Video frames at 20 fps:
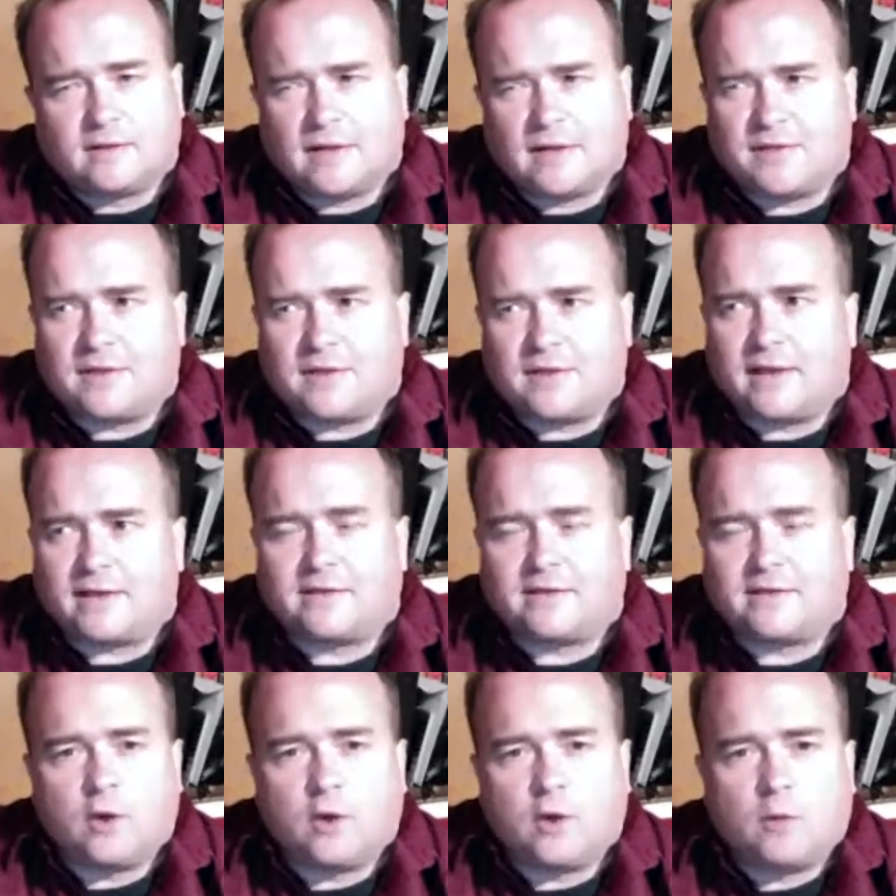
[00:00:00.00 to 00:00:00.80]
like the
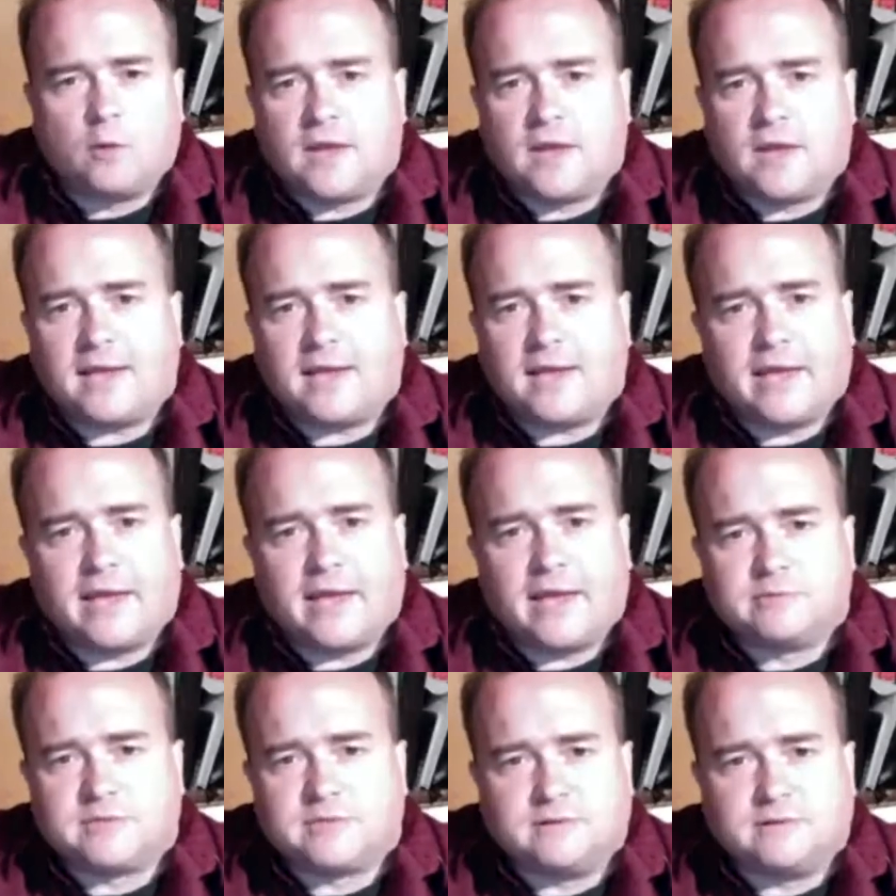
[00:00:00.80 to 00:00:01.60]
Noble Night
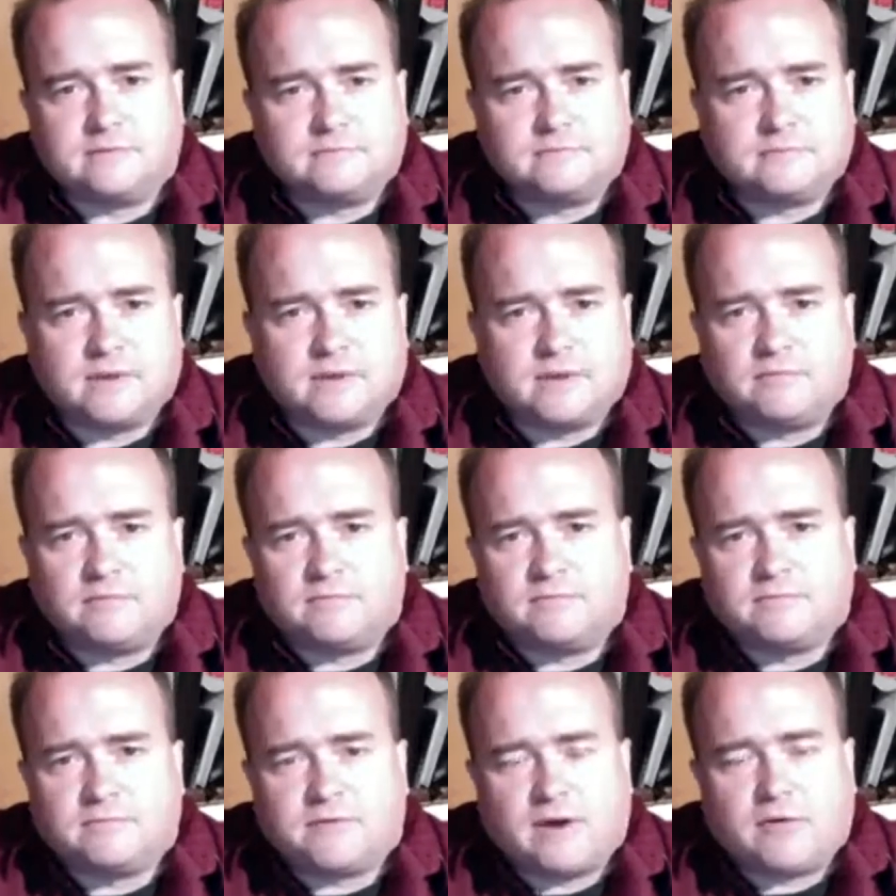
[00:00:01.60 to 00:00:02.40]
Games and
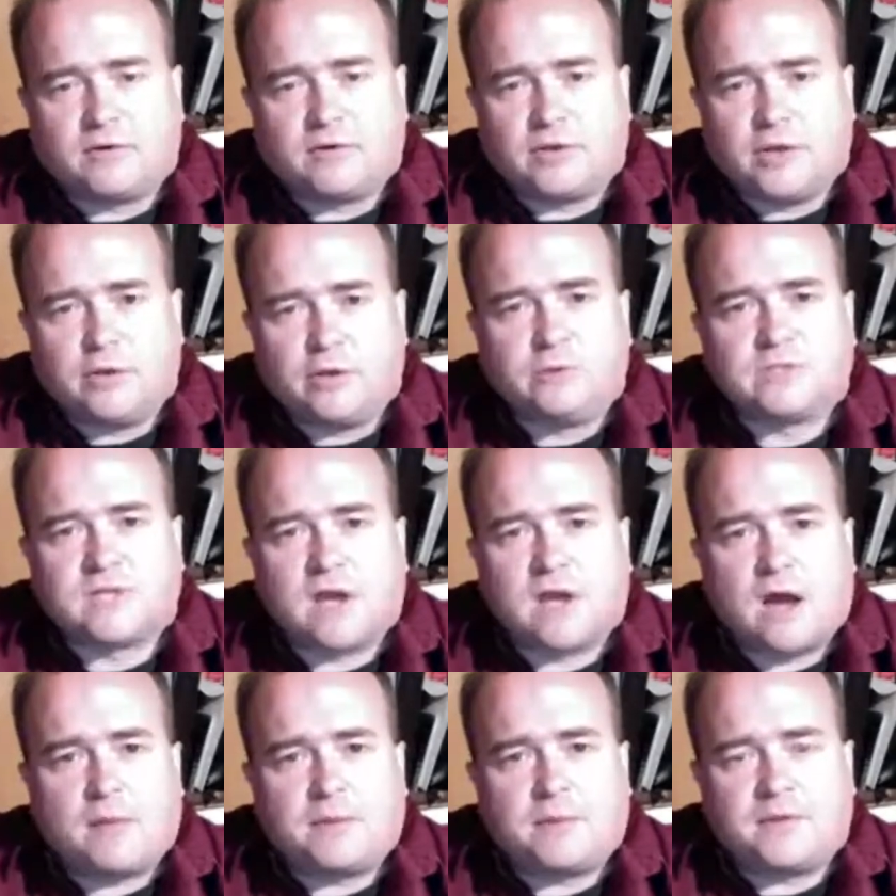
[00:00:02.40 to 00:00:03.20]
found a used
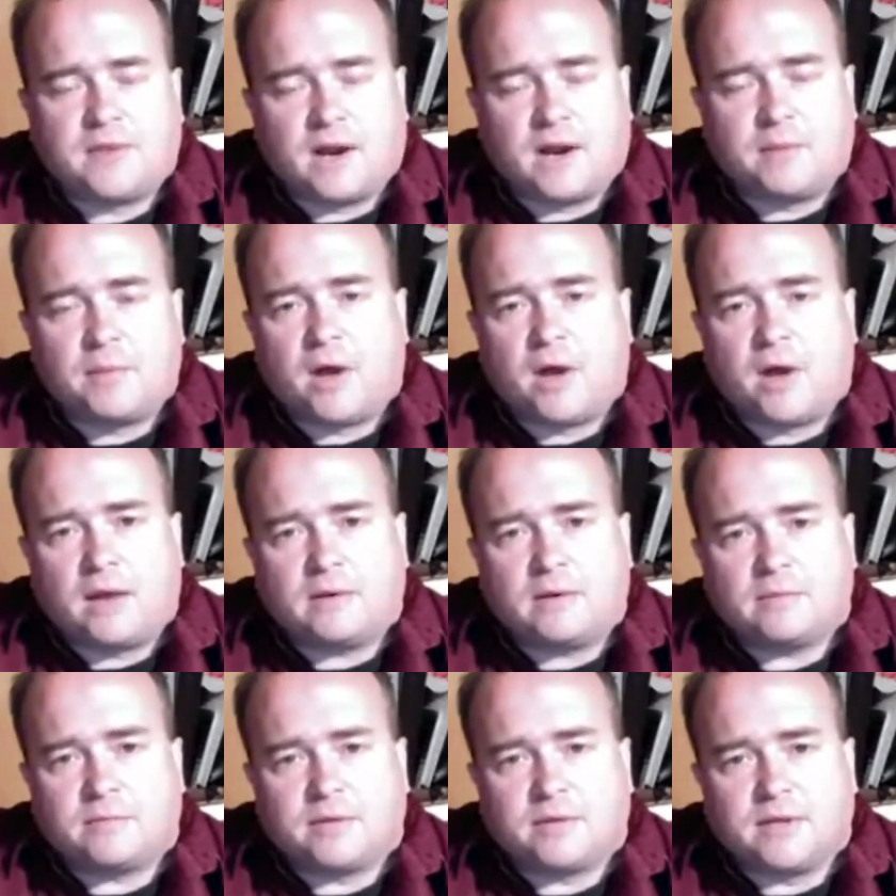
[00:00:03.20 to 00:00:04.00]
copy that I bought.
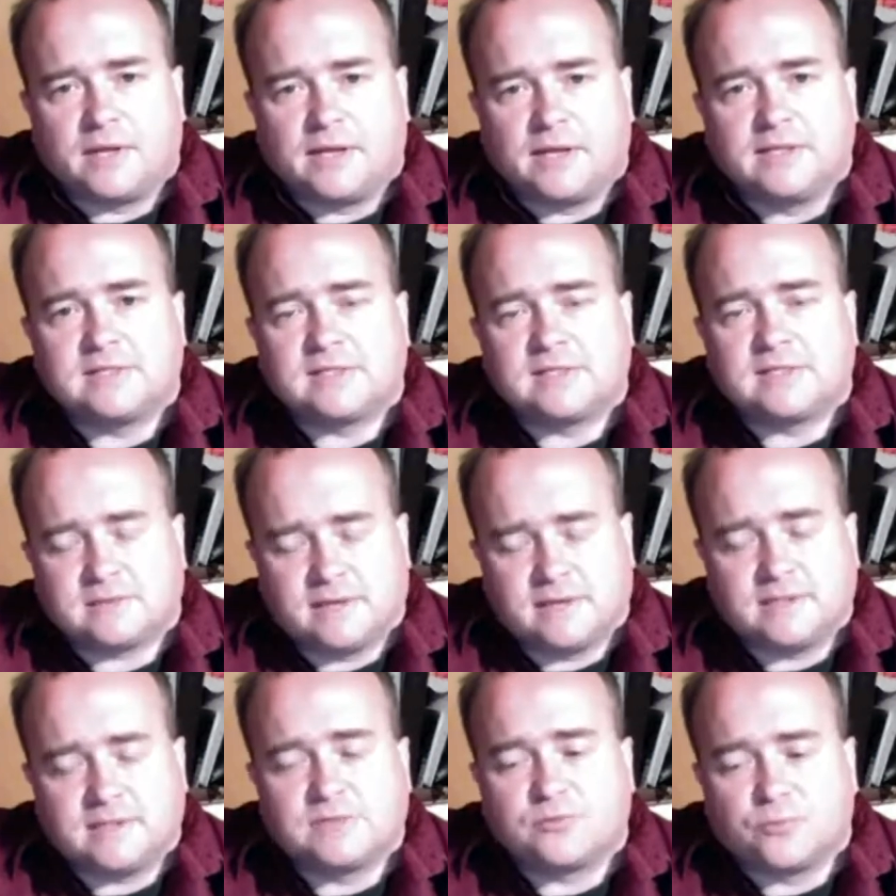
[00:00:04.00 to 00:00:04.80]
But
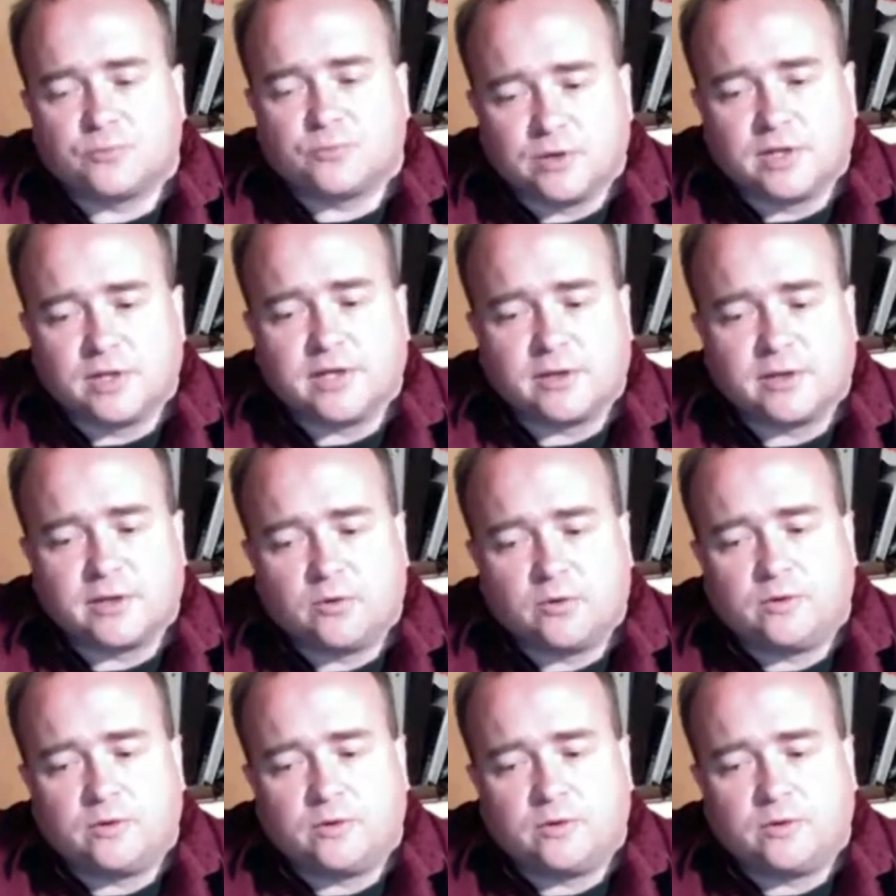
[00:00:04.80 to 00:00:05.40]
it's really cool.